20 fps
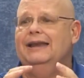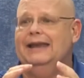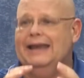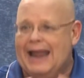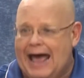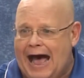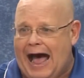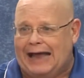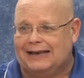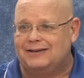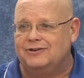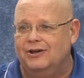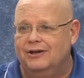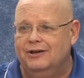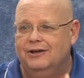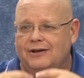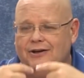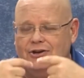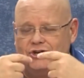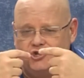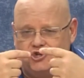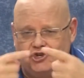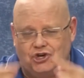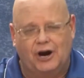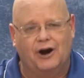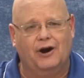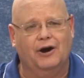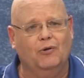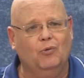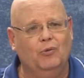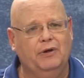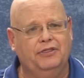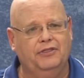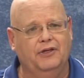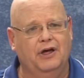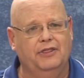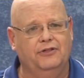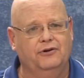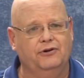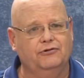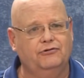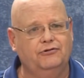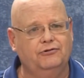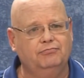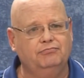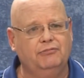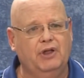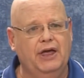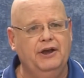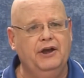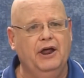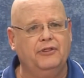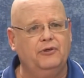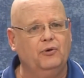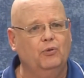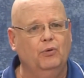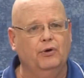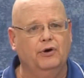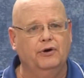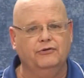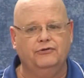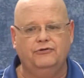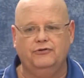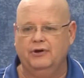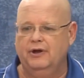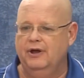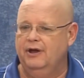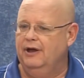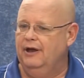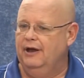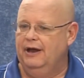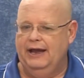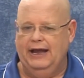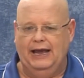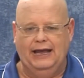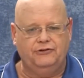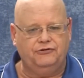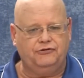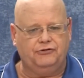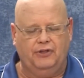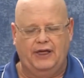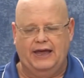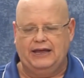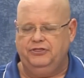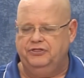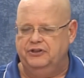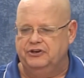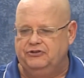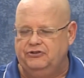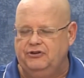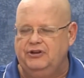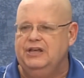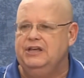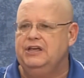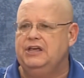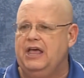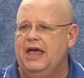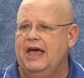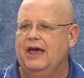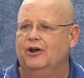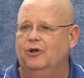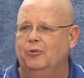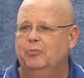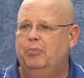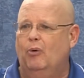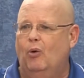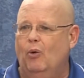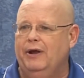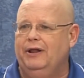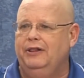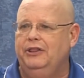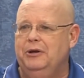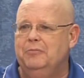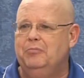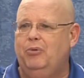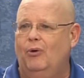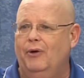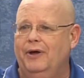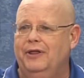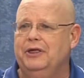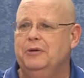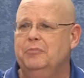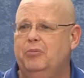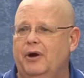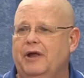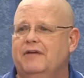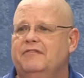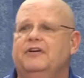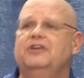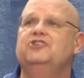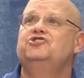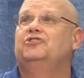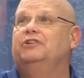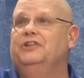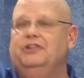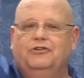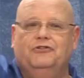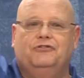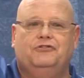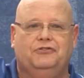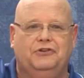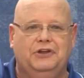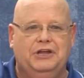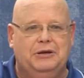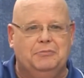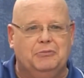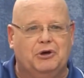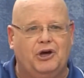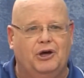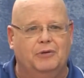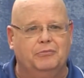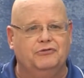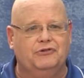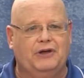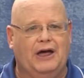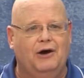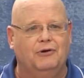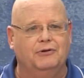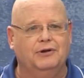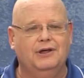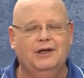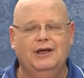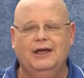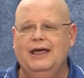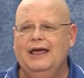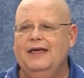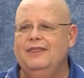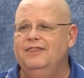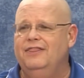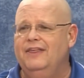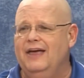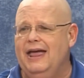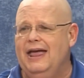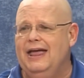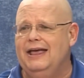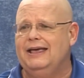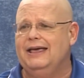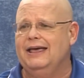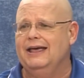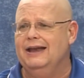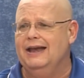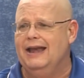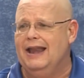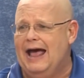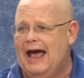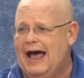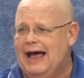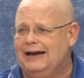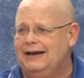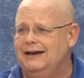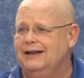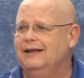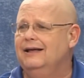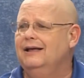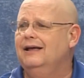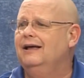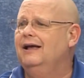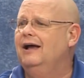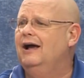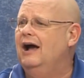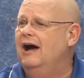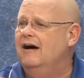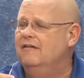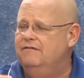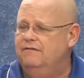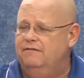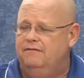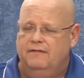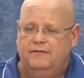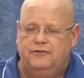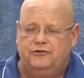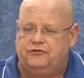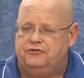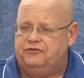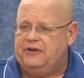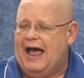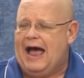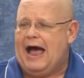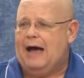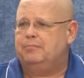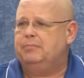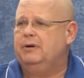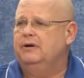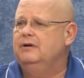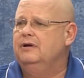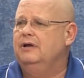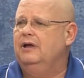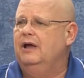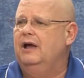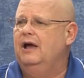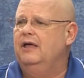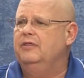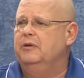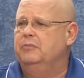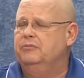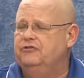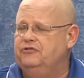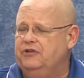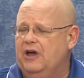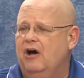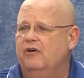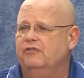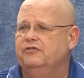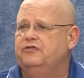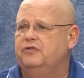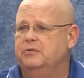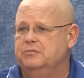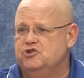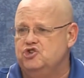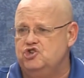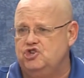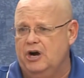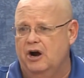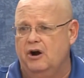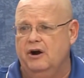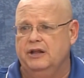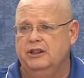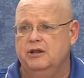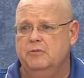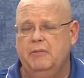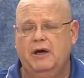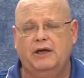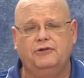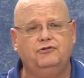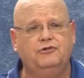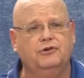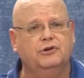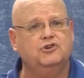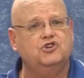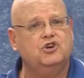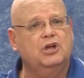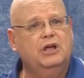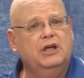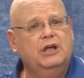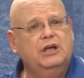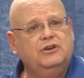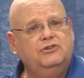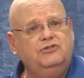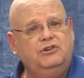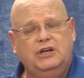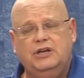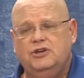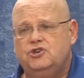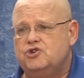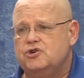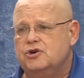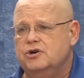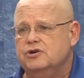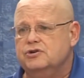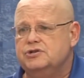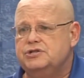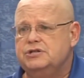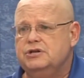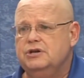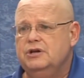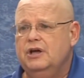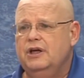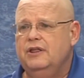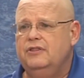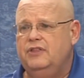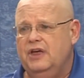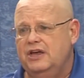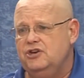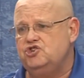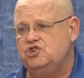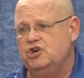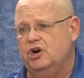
not share it with others. In other words, it's like the tea kettle boiling, boiling, boiling. Eventually, the steam comes out. They cannot uh, stop themselves from sharing the message. Teachers, they